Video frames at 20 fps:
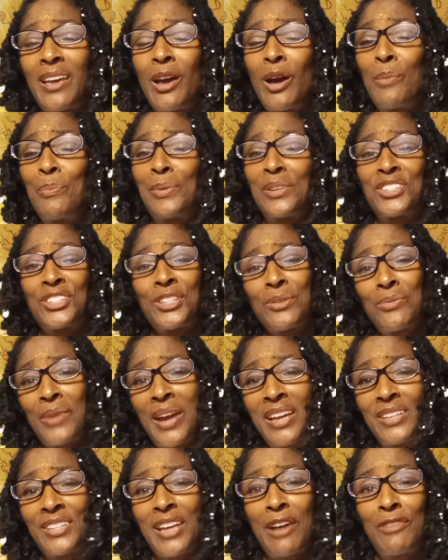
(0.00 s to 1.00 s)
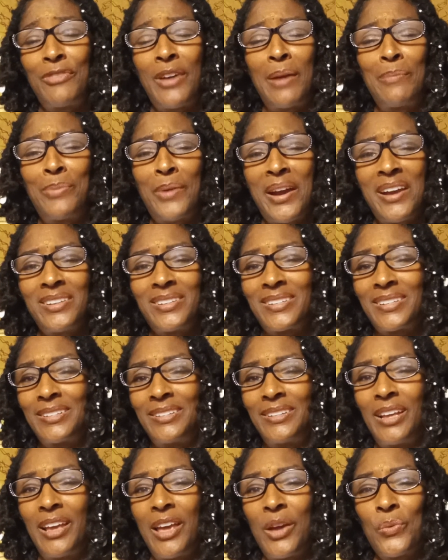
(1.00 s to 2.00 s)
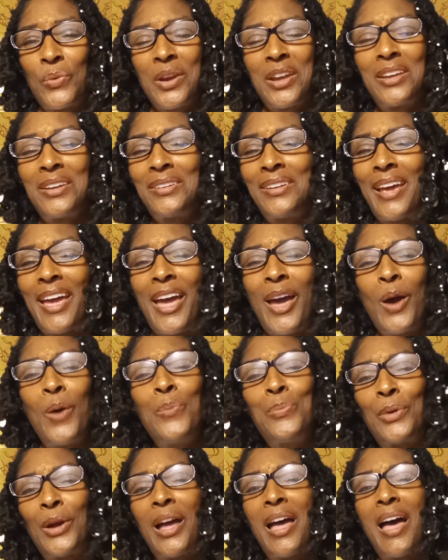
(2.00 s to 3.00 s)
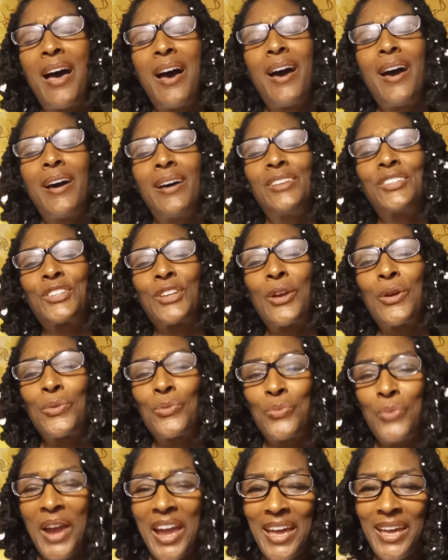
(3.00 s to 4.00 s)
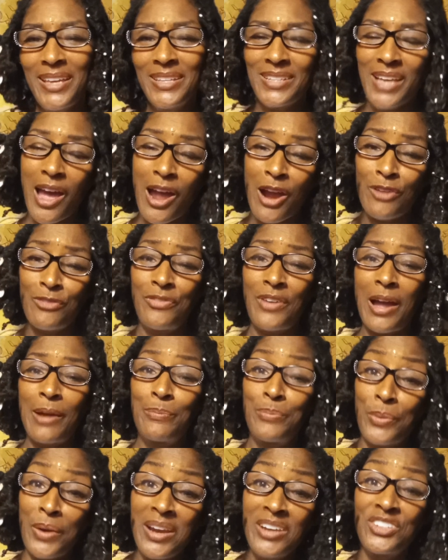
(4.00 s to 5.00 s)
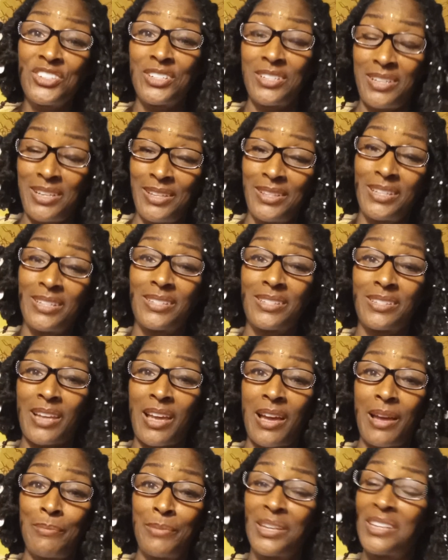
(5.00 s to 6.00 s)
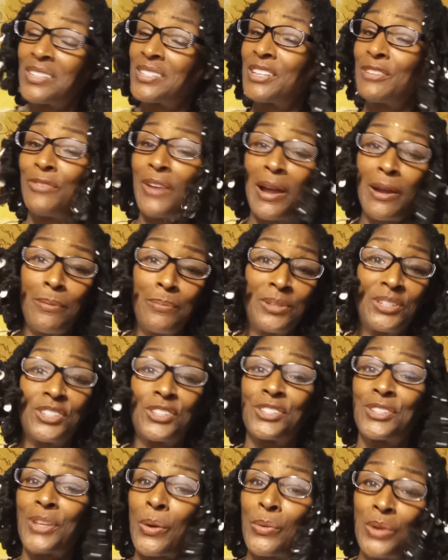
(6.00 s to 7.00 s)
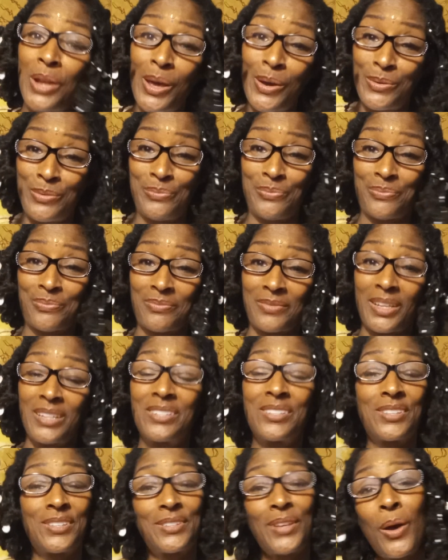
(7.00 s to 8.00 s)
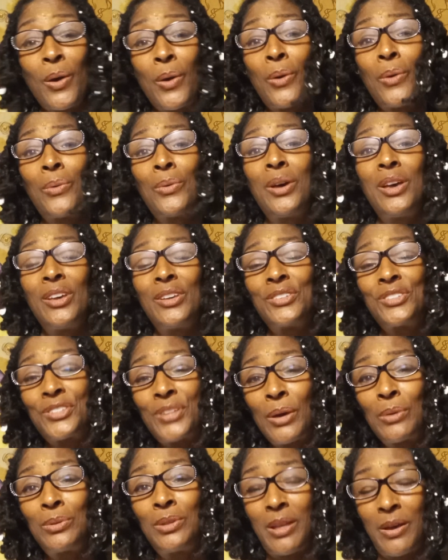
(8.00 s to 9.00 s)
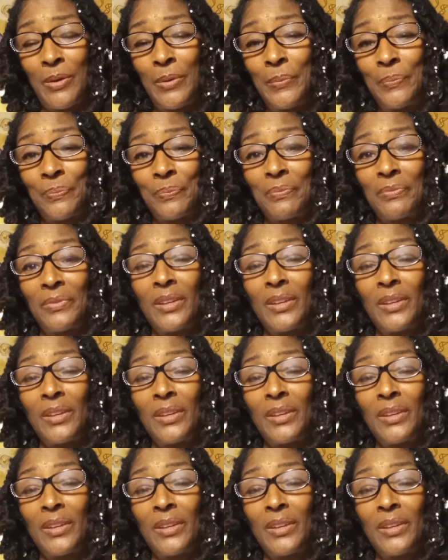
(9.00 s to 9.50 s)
that help us to raise our vibration. We're here to help us raise our vibration at this time because the vibe is so low. It's so low.